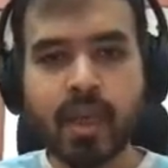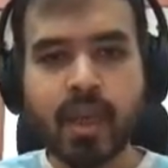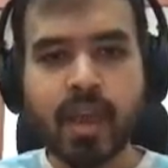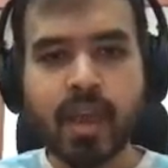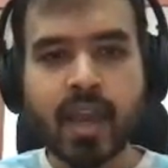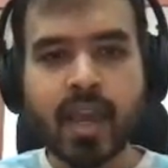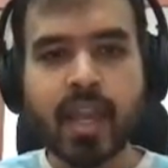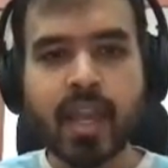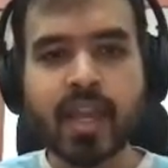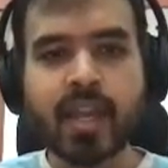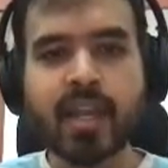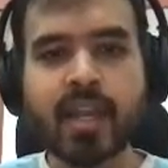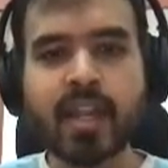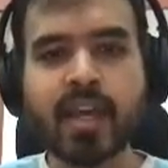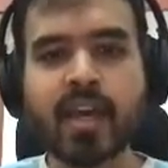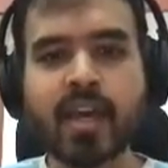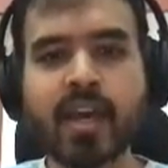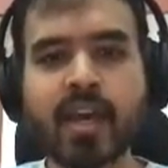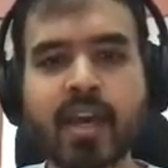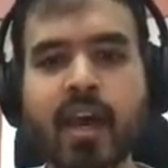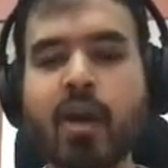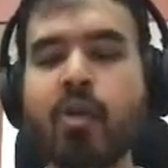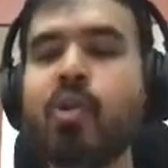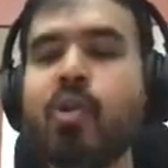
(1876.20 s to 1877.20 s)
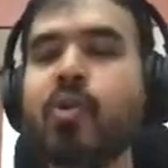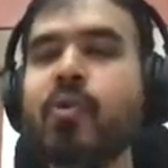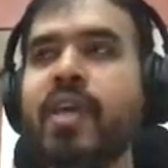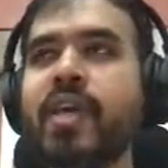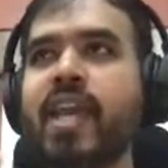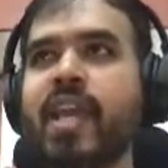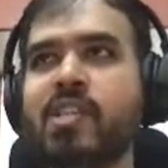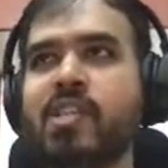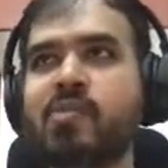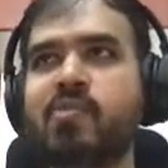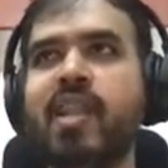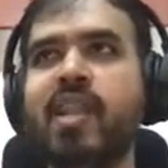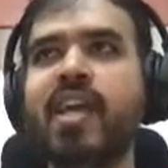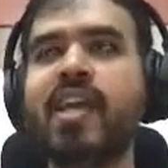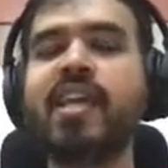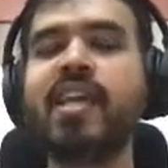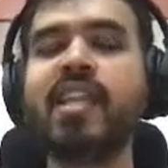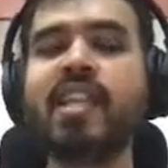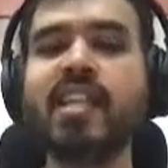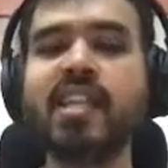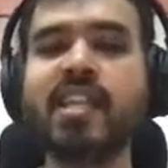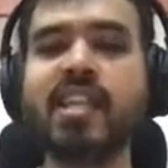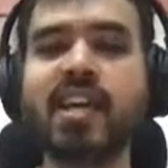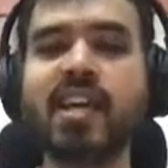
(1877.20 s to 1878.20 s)
And how do we
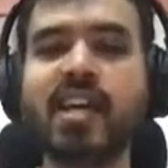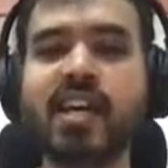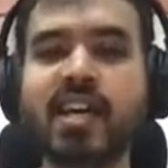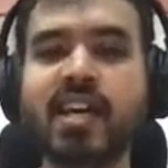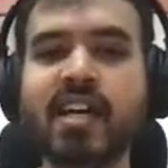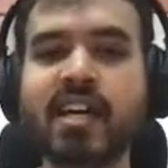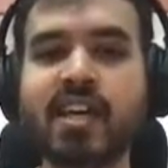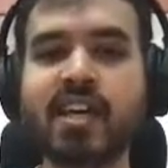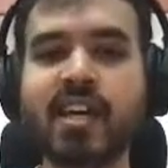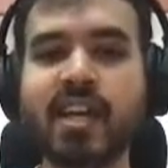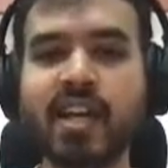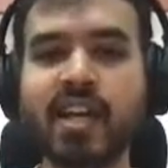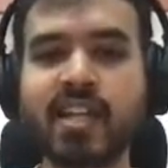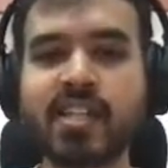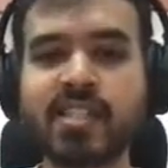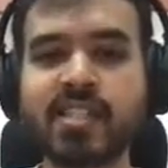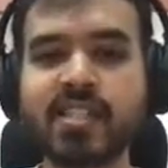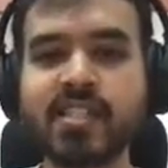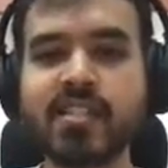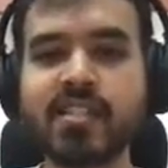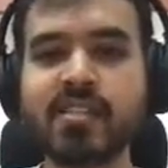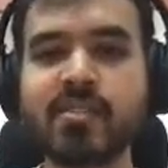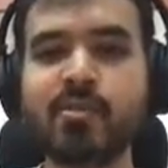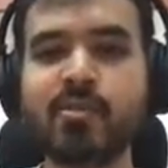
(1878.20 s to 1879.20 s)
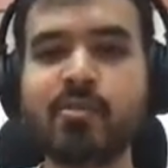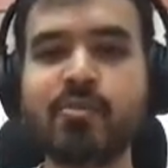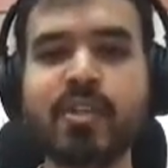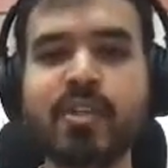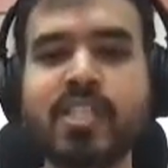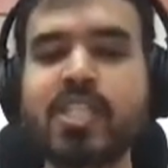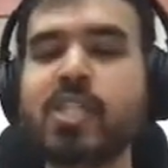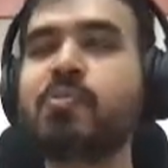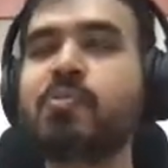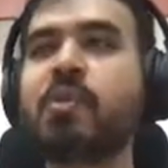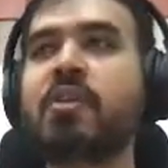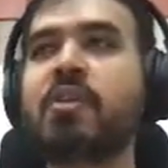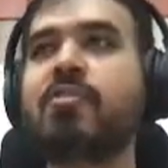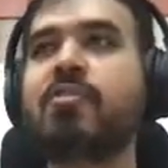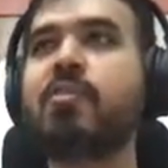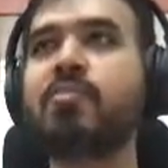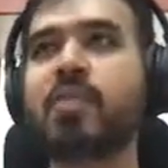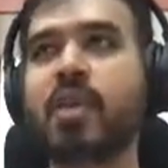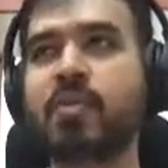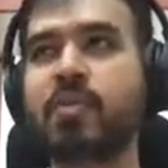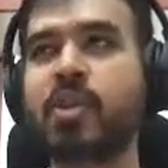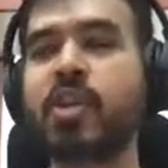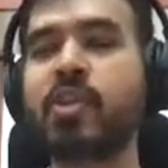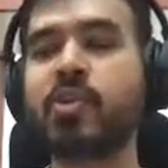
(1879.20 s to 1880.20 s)
explain reduction? We just perform
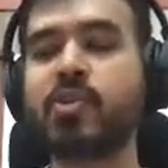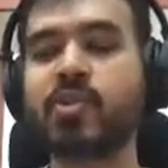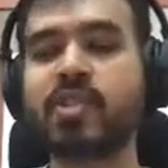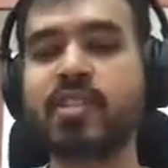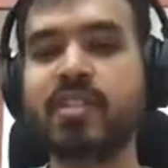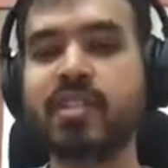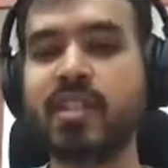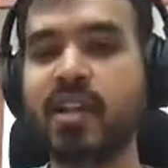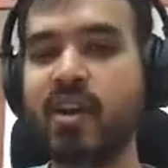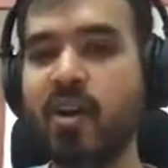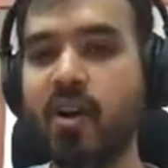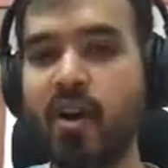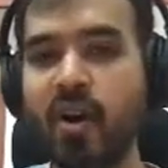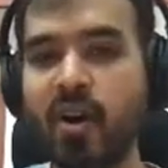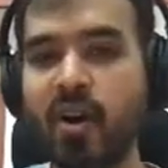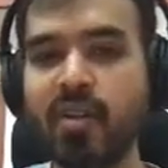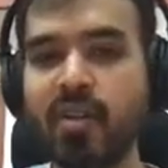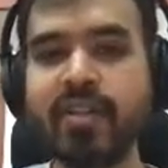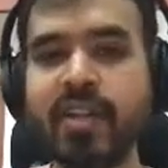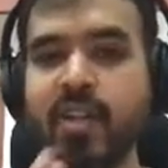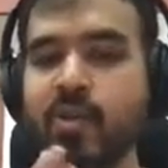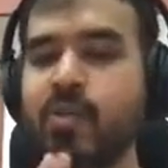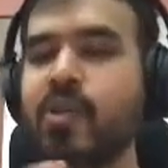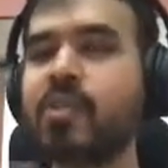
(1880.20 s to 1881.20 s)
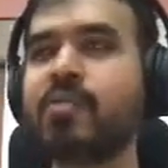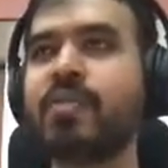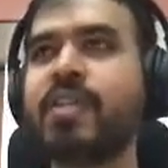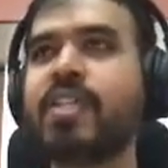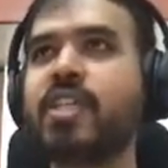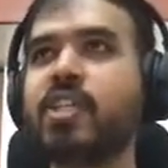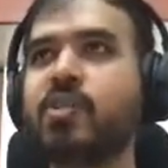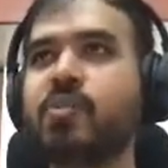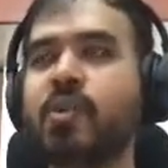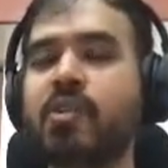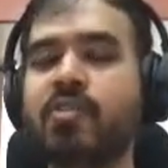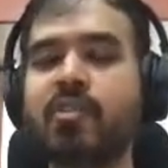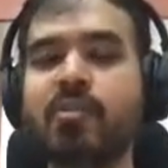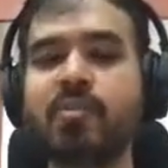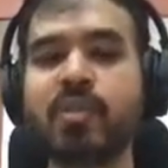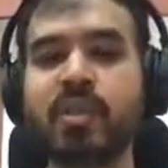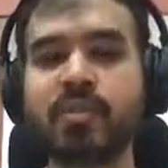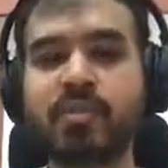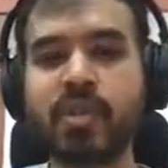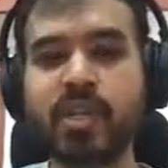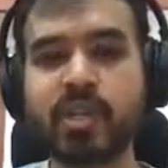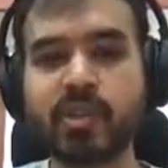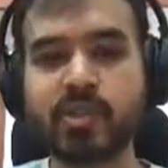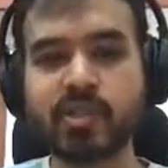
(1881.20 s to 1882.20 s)
substitution. All we do is we just perform
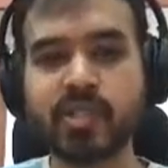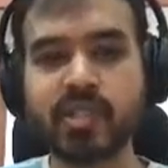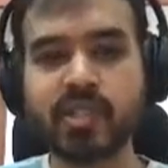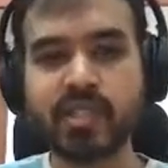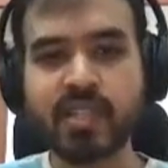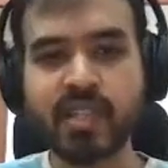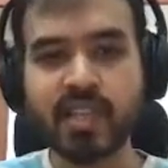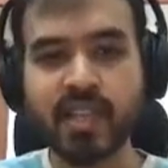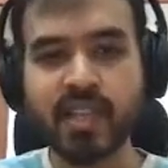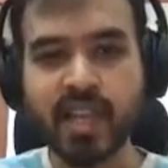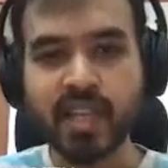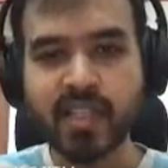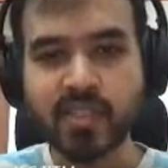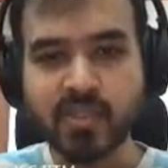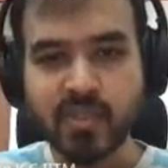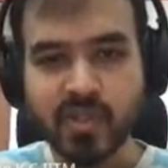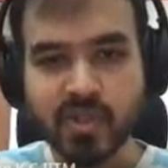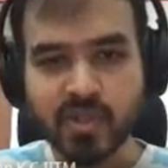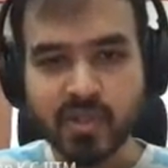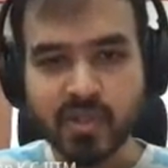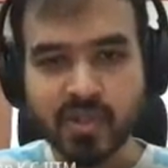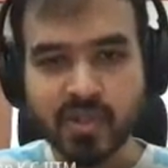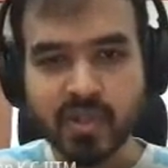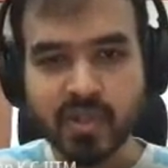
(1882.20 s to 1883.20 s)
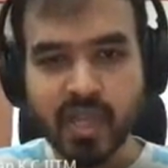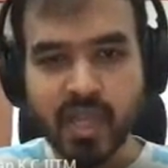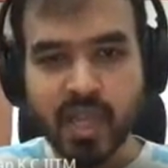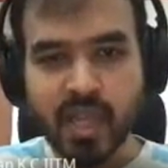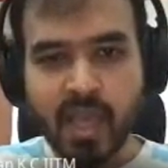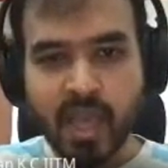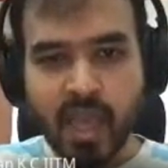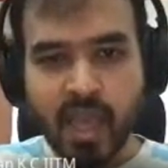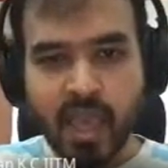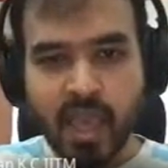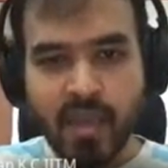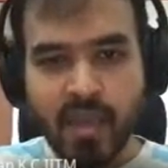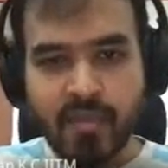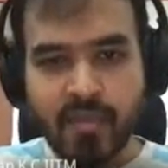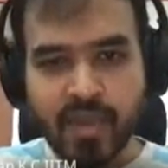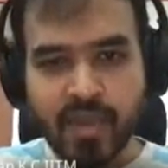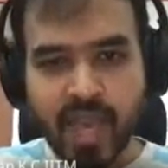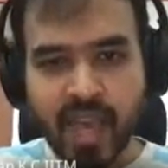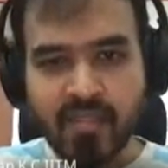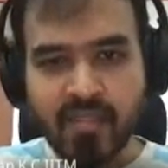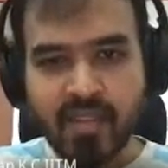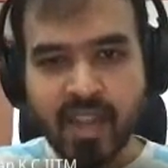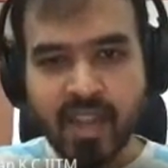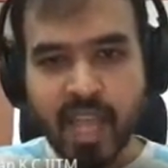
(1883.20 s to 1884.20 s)
substitution, right? So if you
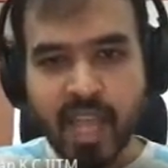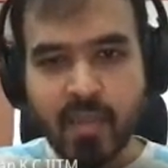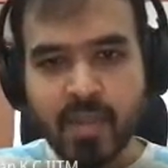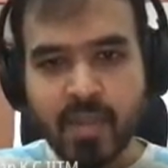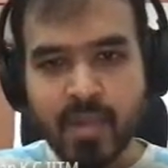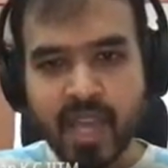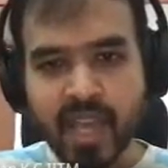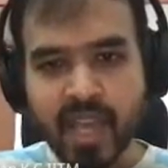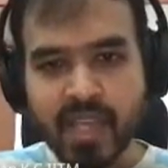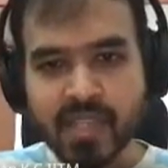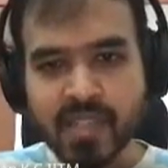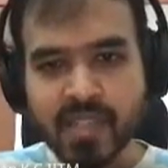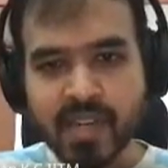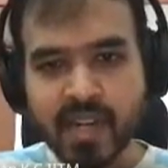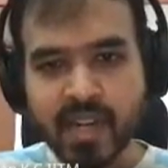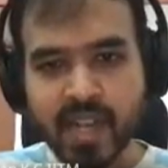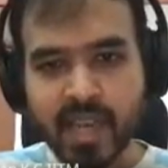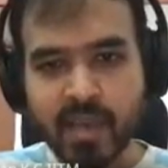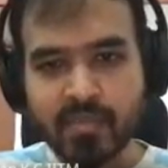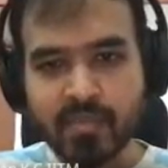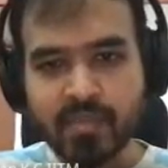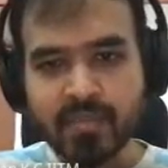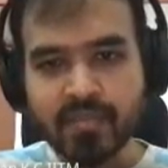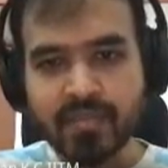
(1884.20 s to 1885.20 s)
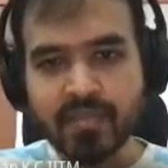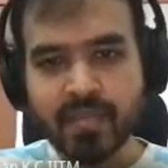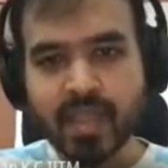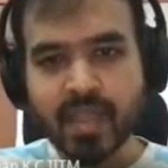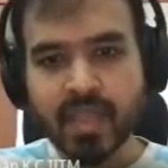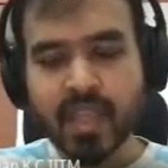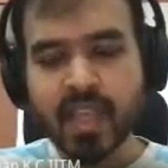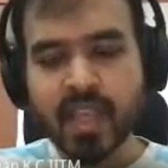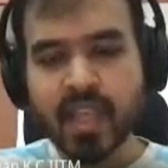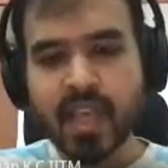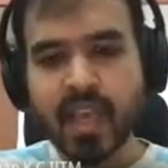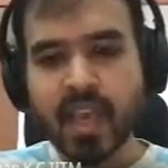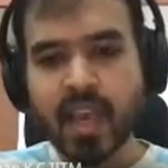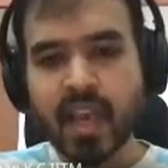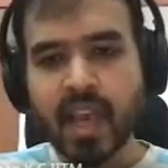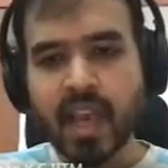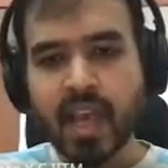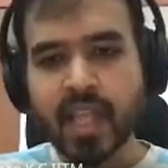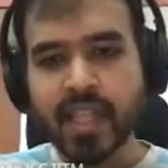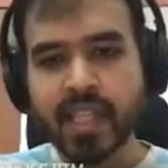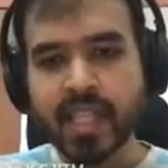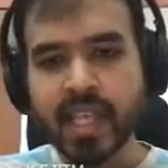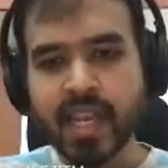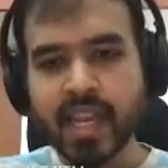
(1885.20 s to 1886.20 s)
have a lambda x dot m
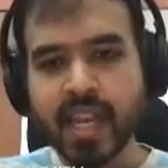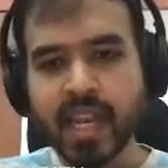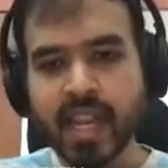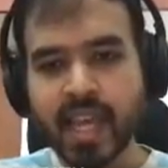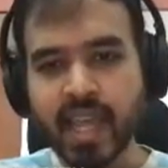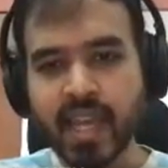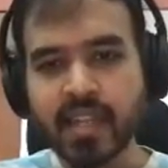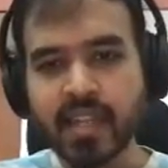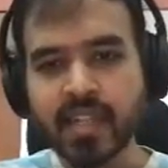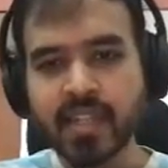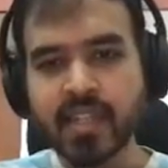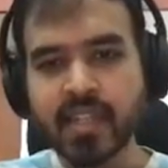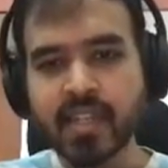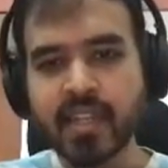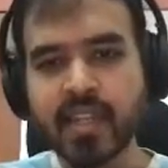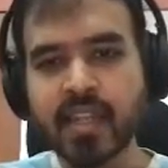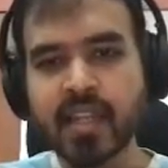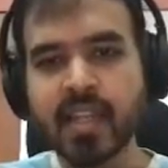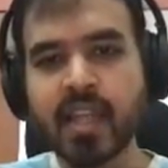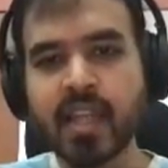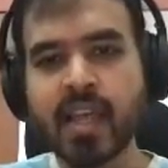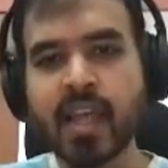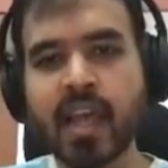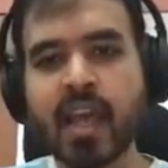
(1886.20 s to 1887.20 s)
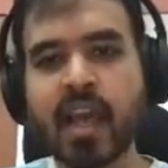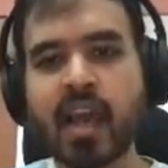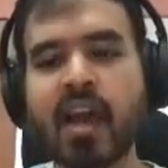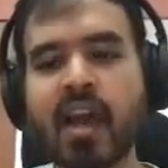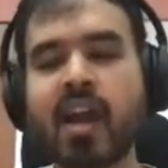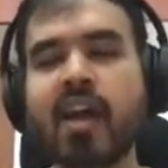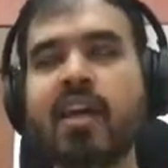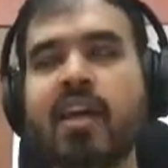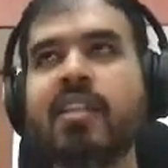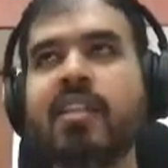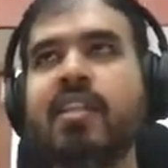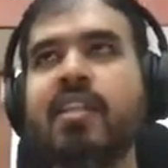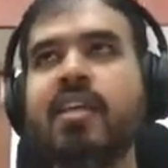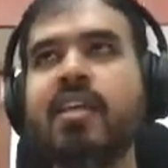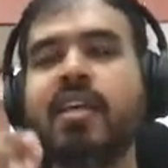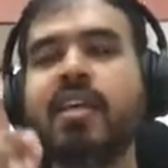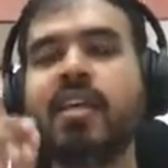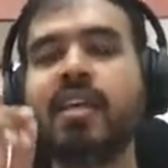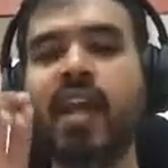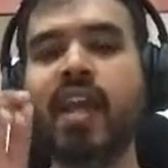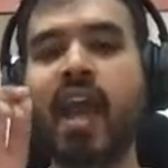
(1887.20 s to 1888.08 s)
and then an n, the